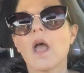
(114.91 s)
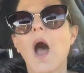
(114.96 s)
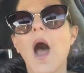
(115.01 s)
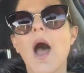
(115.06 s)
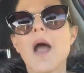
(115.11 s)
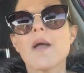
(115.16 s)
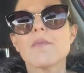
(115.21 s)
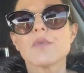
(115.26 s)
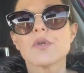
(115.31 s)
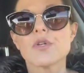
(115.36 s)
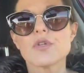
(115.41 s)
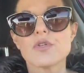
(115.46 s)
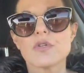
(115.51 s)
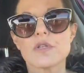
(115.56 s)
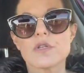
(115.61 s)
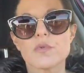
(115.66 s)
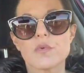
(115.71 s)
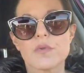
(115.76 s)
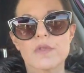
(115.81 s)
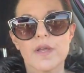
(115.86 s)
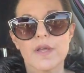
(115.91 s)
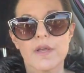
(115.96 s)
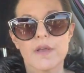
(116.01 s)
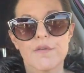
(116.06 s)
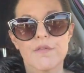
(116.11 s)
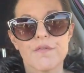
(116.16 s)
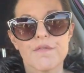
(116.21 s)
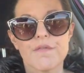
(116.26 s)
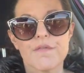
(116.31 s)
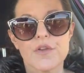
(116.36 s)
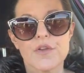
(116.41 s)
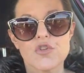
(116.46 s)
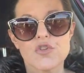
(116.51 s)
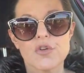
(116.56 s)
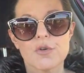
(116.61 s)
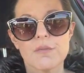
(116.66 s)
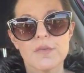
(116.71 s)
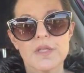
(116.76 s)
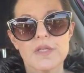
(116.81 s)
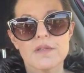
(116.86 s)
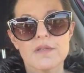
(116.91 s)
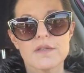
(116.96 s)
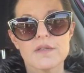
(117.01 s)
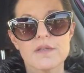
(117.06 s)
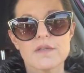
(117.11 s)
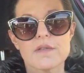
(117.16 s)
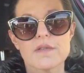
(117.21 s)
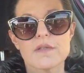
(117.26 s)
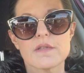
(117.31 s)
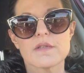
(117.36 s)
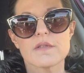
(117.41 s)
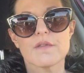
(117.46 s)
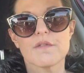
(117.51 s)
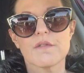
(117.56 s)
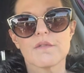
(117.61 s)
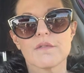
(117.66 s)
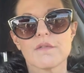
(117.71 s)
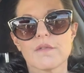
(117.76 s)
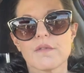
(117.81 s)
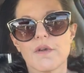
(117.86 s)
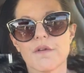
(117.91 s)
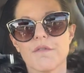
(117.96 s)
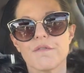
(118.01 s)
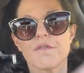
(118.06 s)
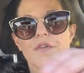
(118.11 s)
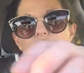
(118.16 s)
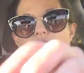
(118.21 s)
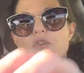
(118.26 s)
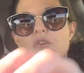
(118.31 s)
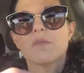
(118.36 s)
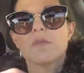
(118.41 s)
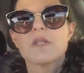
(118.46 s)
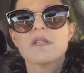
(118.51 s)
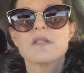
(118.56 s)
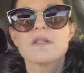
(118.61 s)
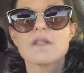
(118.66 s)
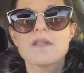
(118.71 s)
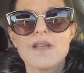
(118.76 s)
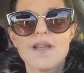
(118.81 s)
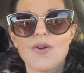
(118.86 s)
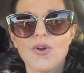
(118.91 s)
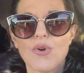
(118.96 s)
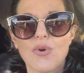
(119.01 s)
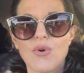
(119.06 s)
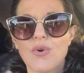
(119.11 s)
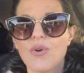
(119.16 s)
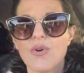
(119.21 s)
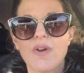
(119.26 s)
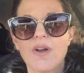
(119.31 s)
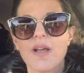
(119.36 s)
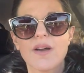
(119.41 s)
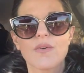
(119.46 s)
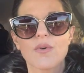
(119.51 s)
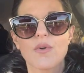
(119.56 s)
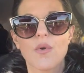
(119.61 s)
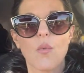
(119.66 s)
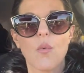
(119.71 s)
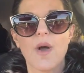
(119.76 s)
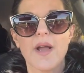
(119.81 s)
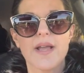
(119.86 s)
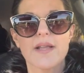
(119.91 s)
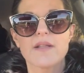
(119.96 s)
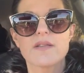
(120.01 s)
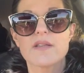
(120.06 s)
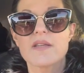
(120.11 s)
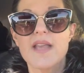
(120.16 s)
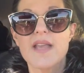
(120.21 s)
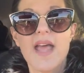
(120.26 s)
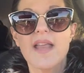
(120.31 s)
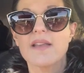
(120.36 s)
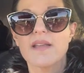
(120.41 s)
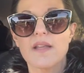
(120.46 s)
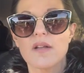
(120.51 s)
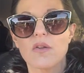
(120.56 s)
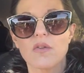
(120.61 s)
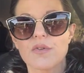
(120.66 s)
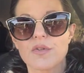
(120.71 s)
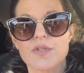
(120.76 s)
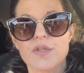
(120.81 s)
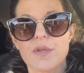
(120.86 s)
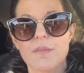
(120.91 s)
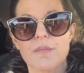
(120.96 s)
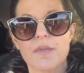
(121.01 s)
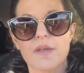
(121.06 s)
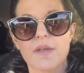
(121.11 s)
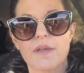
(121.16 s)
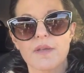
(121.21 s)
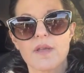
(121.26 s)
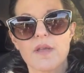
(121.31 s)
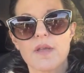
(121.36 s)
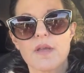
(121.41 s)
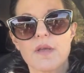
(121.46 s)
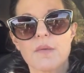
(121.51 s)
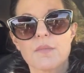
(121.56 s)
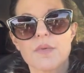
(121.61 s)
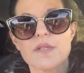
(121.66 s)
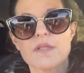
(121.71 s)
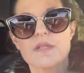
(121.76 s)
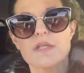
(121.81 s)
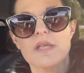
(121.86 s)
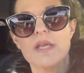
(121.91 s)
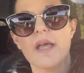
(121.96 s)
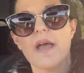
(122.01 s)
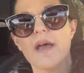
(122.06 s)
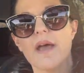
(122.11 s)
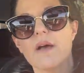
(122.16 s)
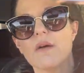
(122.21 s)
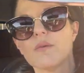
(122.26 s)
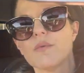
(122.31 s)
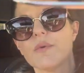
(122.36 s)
I'm going to do this with like a fisherman's, this is a fisherman's needle. I don't know why. It's a net needle or something. But see how